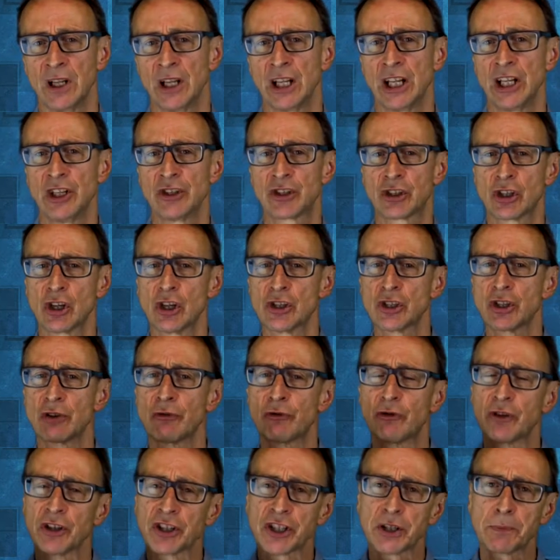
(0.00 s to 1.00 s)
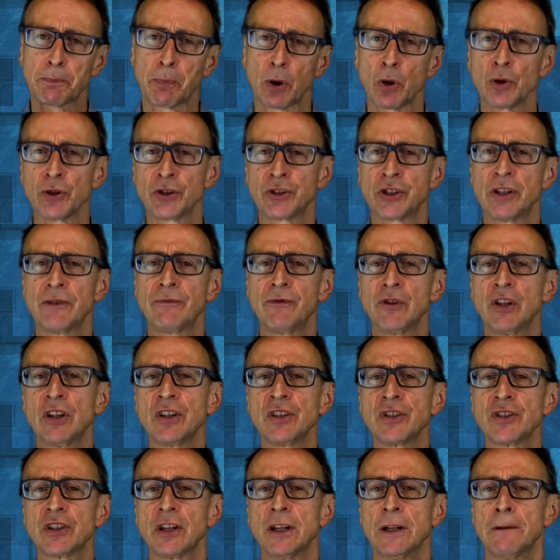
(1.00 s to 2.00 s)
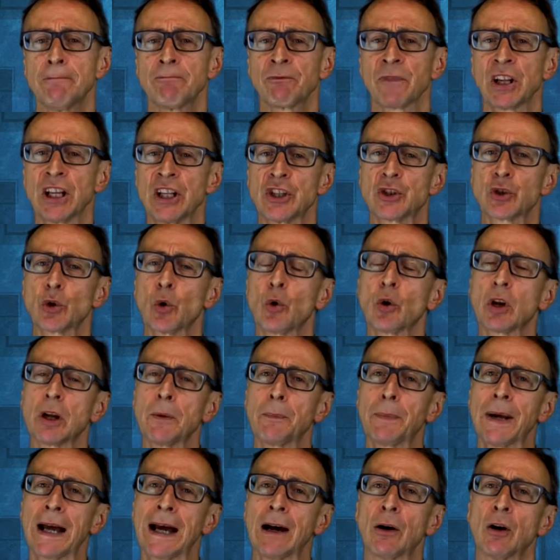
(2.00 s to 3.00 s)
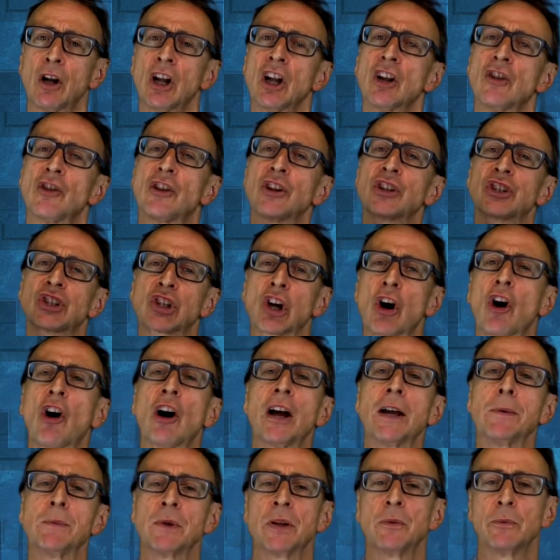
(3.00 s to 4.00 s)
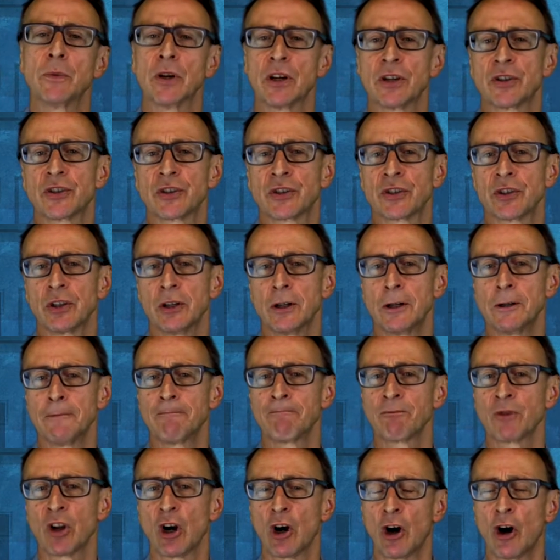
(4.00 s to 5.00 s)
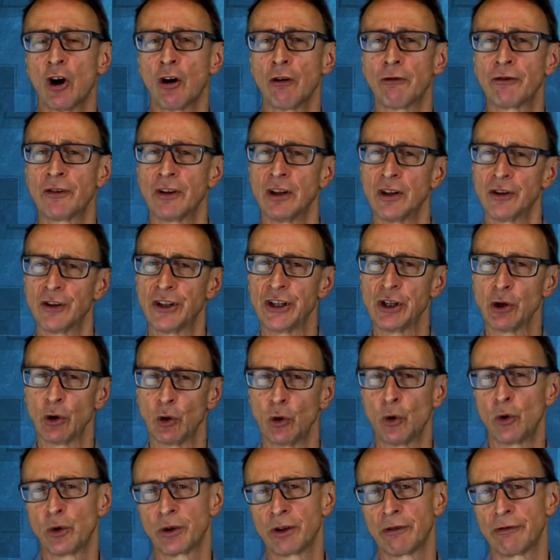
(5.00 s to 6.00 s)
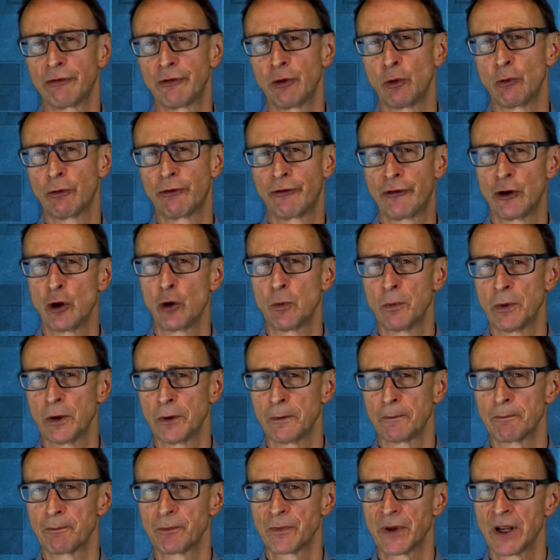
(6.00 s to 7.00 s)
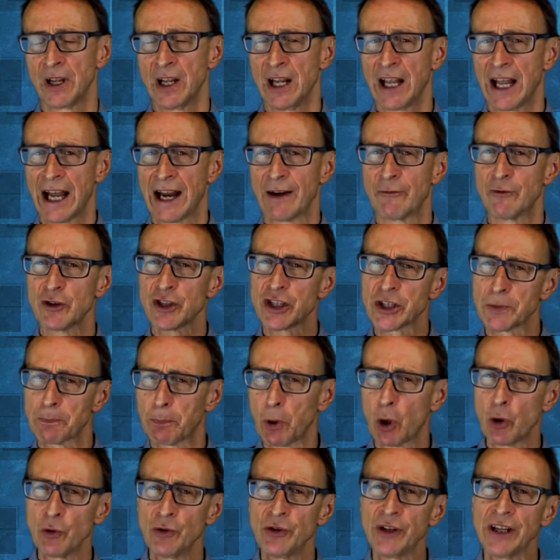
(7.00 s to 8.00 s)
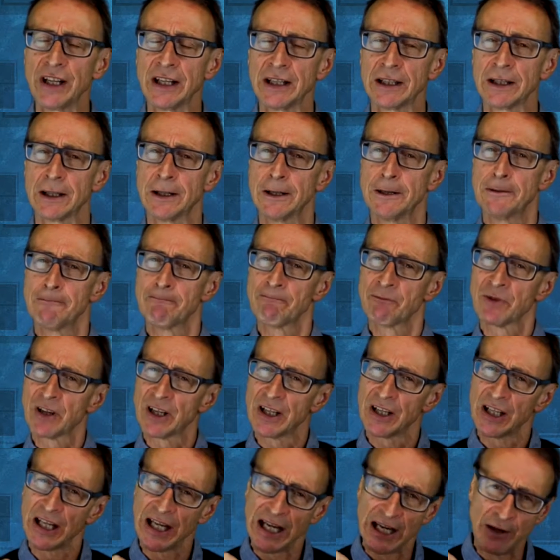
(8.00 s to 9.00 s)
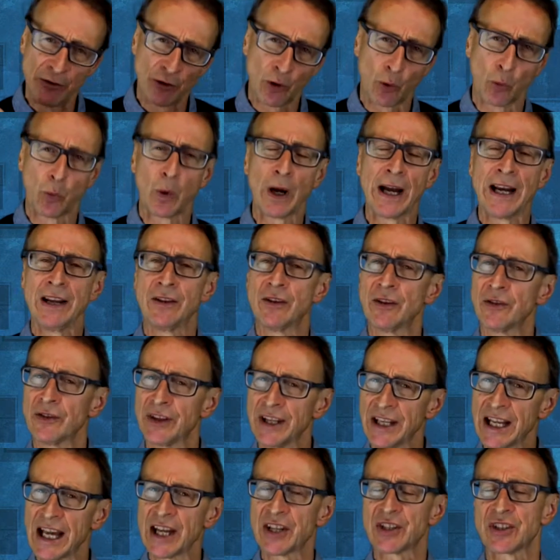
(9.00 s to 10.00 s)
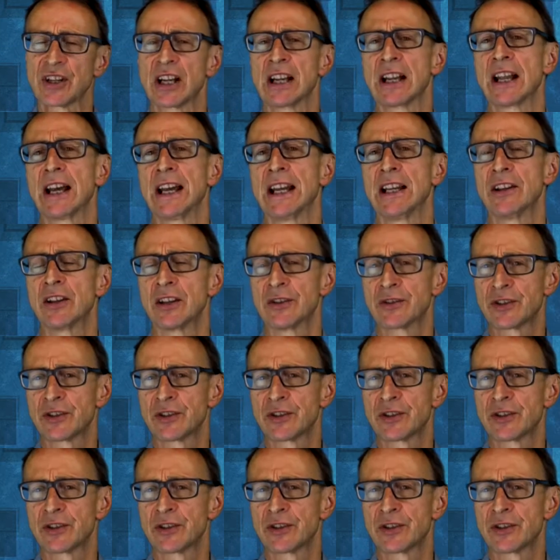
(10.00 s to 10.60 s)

In terms of responsiveness, it's all about the timeliness of the order fulfillment and responding in the way that the SLA,